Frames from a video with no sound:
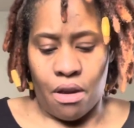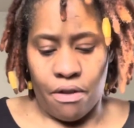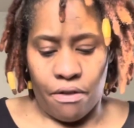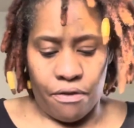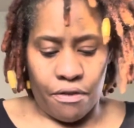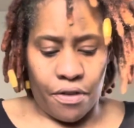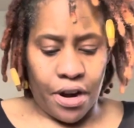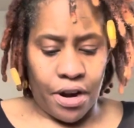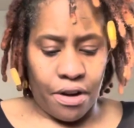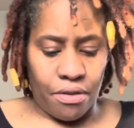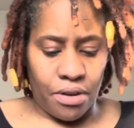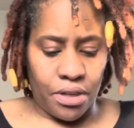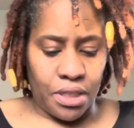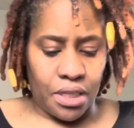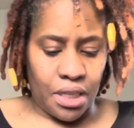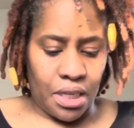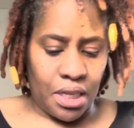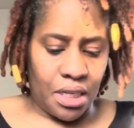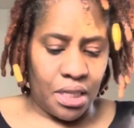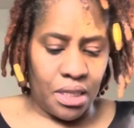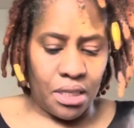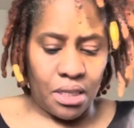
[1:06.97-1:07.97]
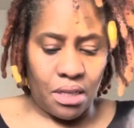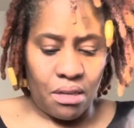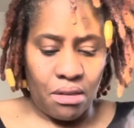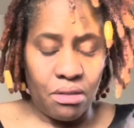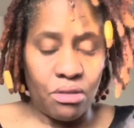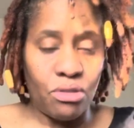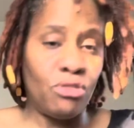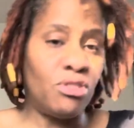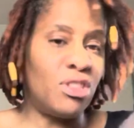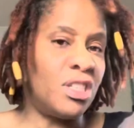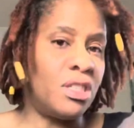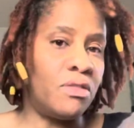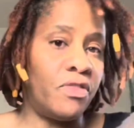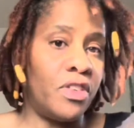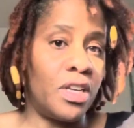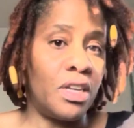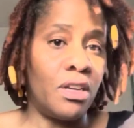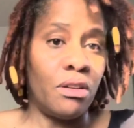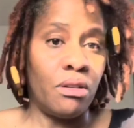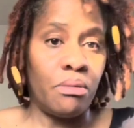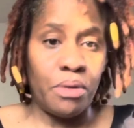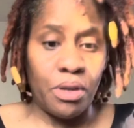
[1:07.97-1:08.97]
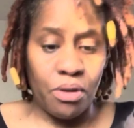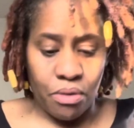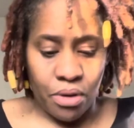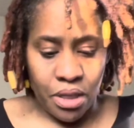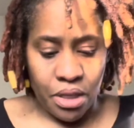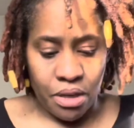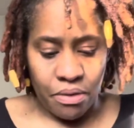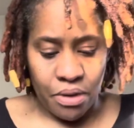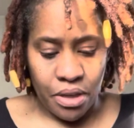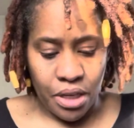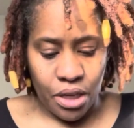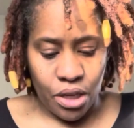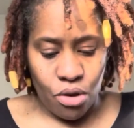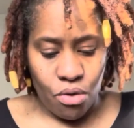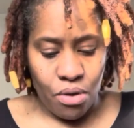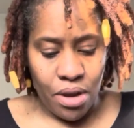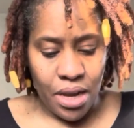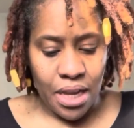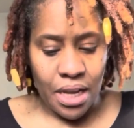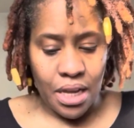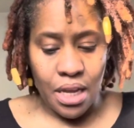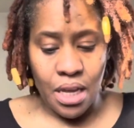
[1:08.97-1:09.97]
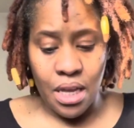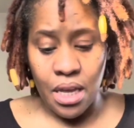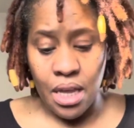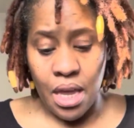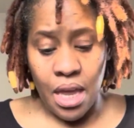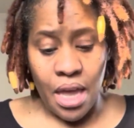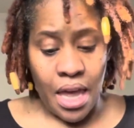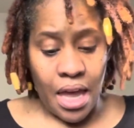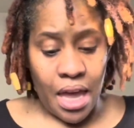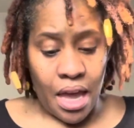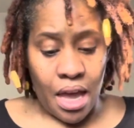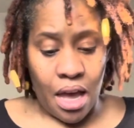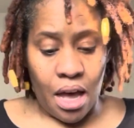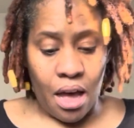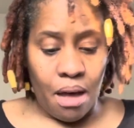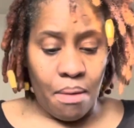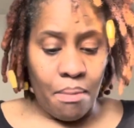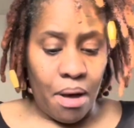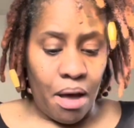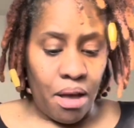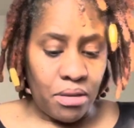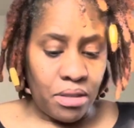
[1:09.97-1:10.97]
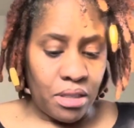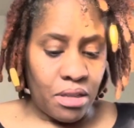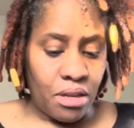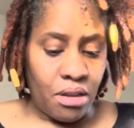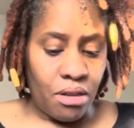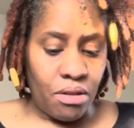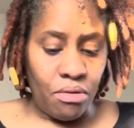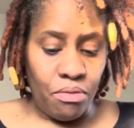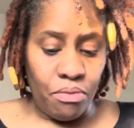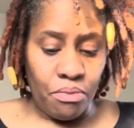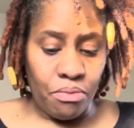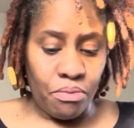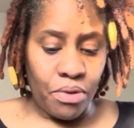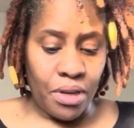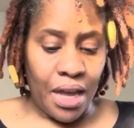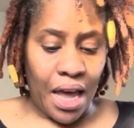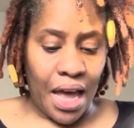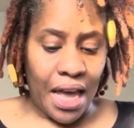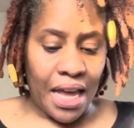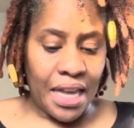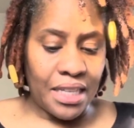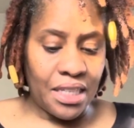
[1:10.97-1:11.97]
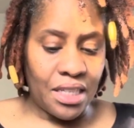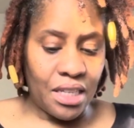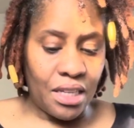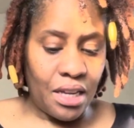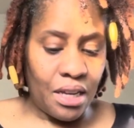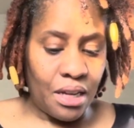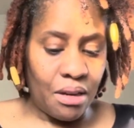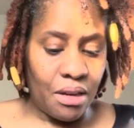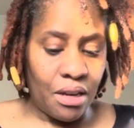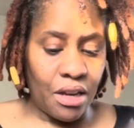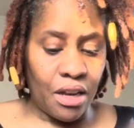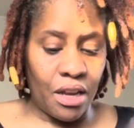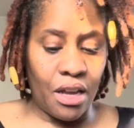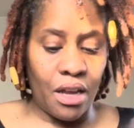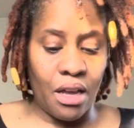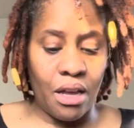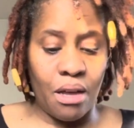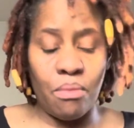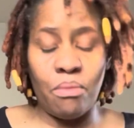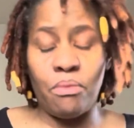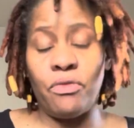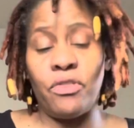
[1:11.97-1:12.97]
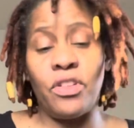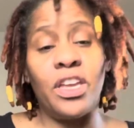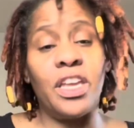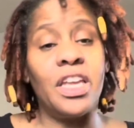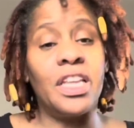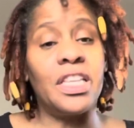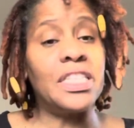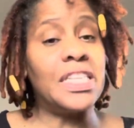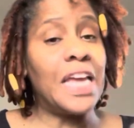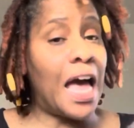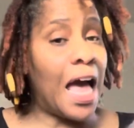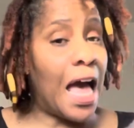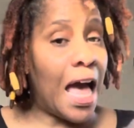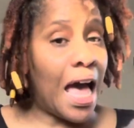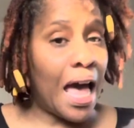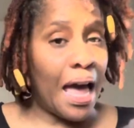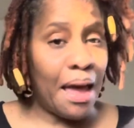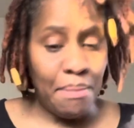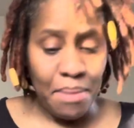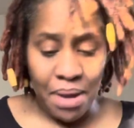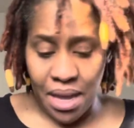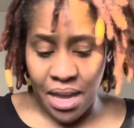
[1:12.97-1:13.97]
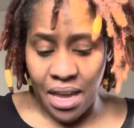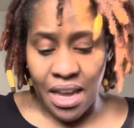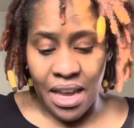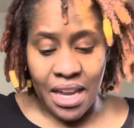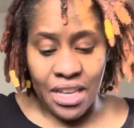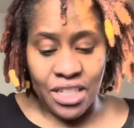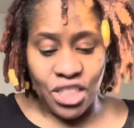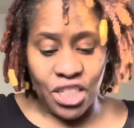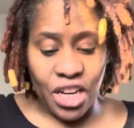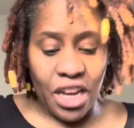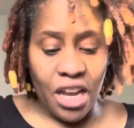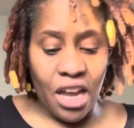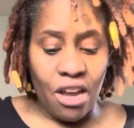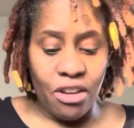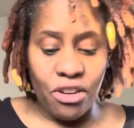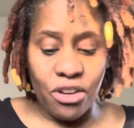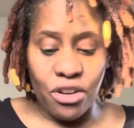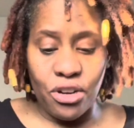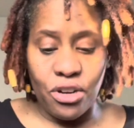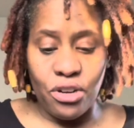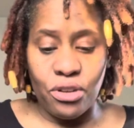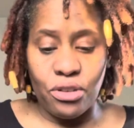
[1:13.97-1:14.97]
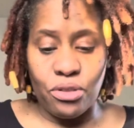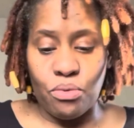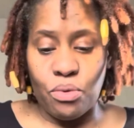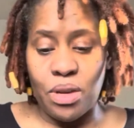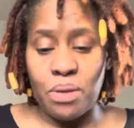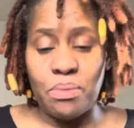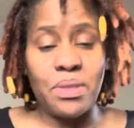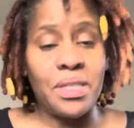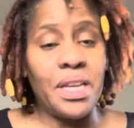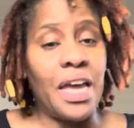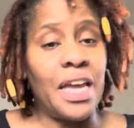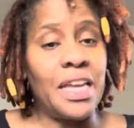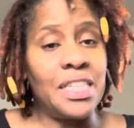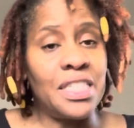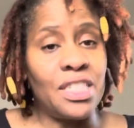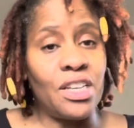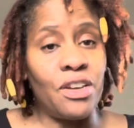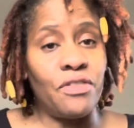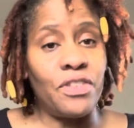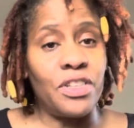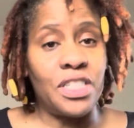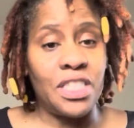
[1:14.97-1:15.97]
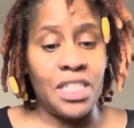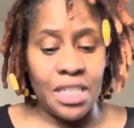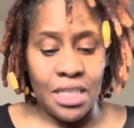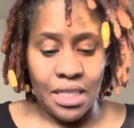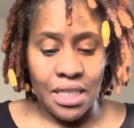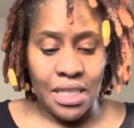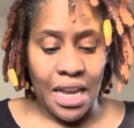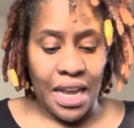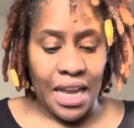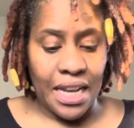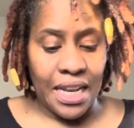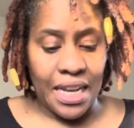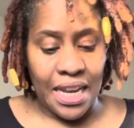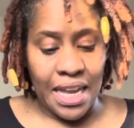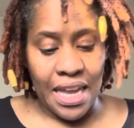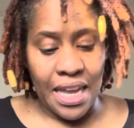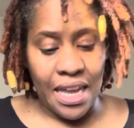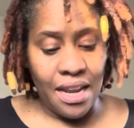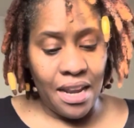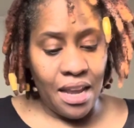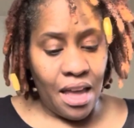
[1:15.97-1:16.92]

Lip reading: fragrances, so this video will be really quick. Also, guys, if you get time, check out your girl's website, selfishsense.net.